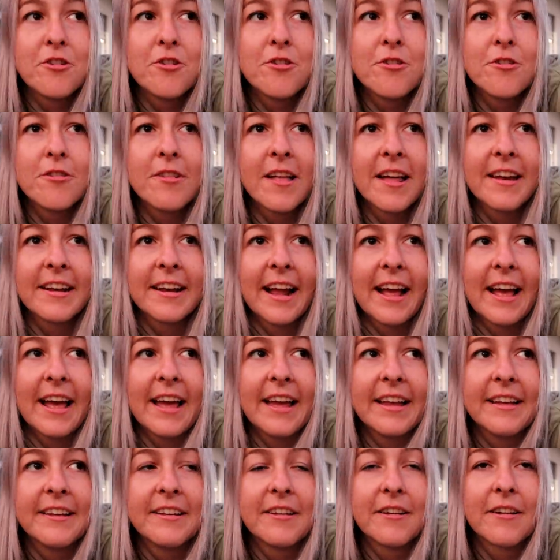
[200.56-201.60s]
I knew that it
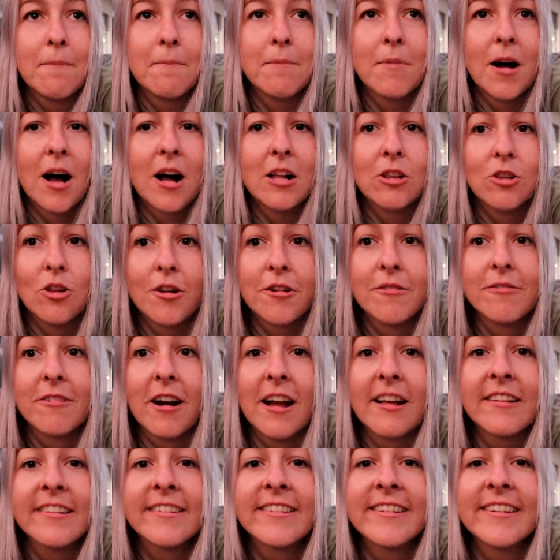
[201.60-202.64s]
had a lot of
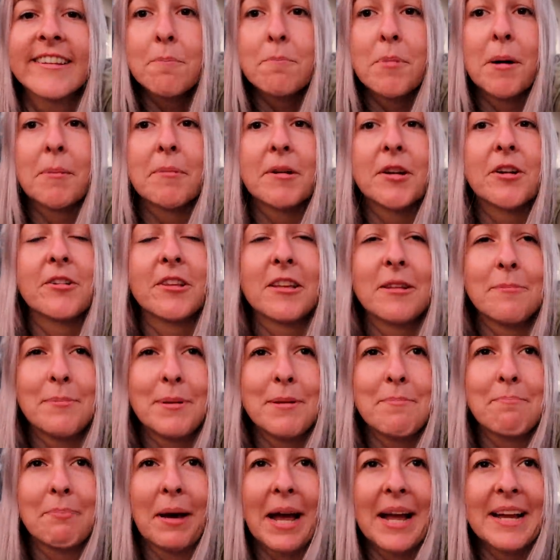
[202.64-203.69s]
rust, but because it'd
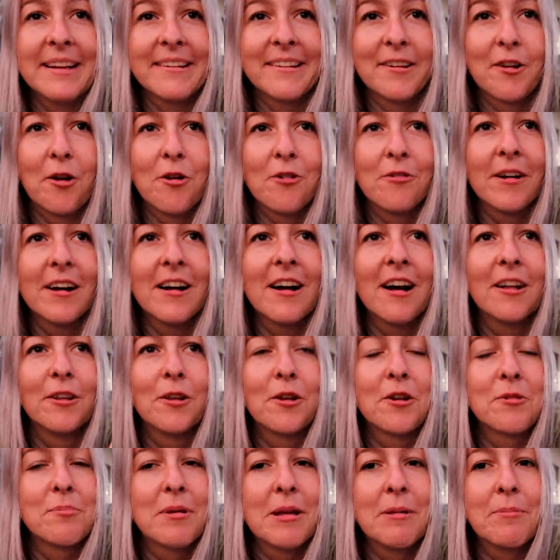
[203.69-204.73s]
been painted over, a
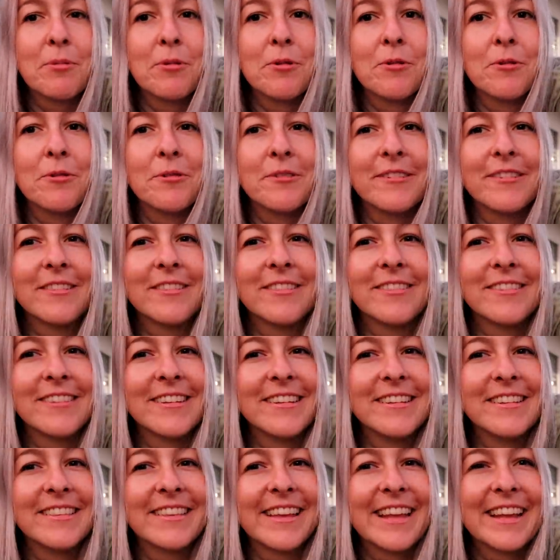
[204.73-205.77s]
lot of people
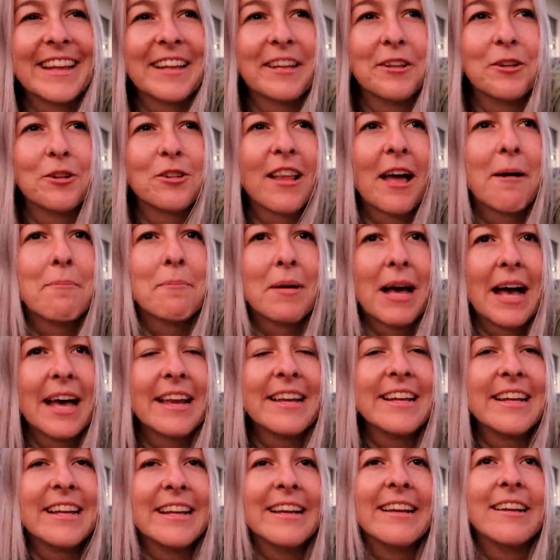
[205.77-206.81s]
didn't think it looked that
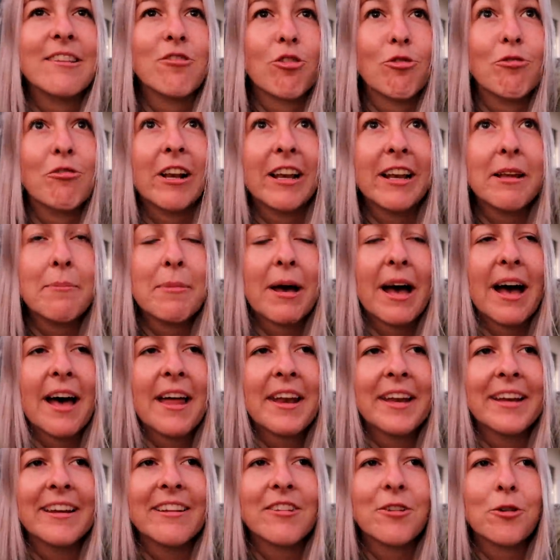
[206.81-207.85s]
bad. It is really
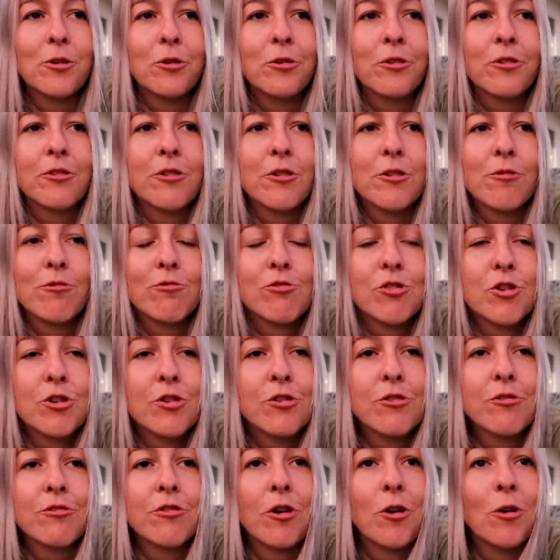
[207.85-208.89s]
bad. It's all through the
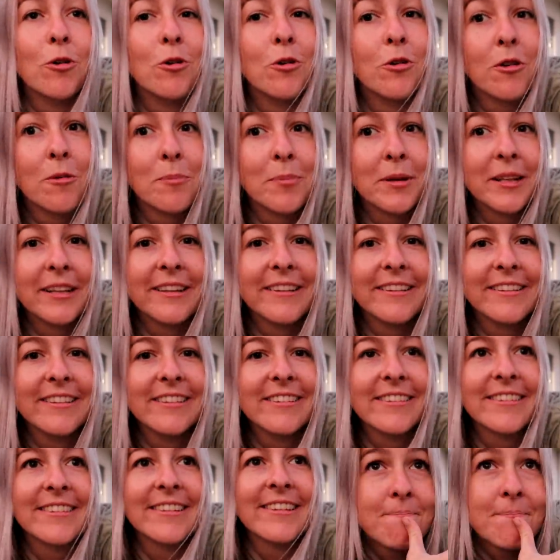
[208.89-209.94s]
roof, all the
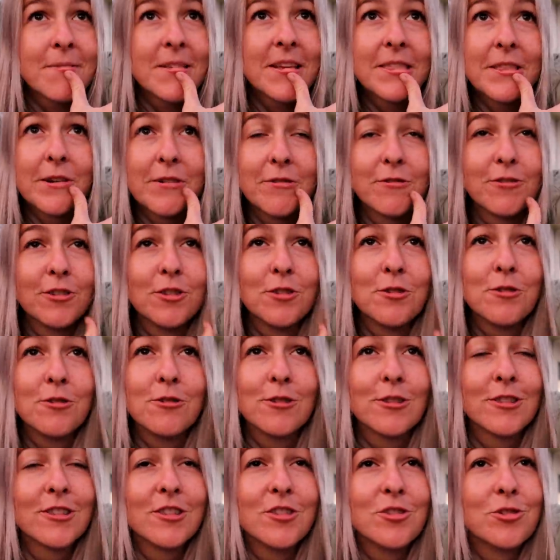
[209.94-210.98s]
pillars, the
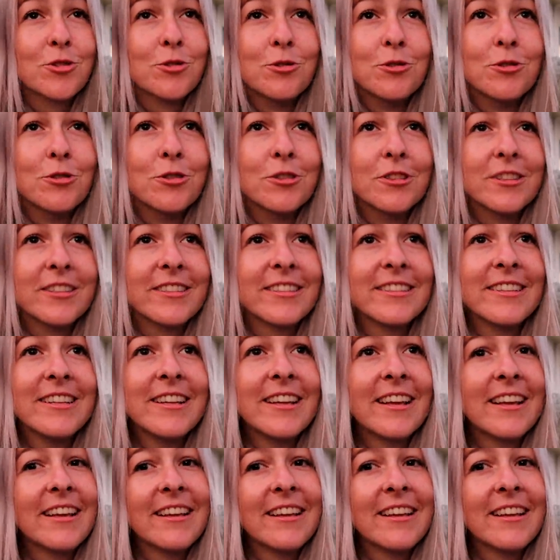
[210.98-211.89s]
floors, the doors,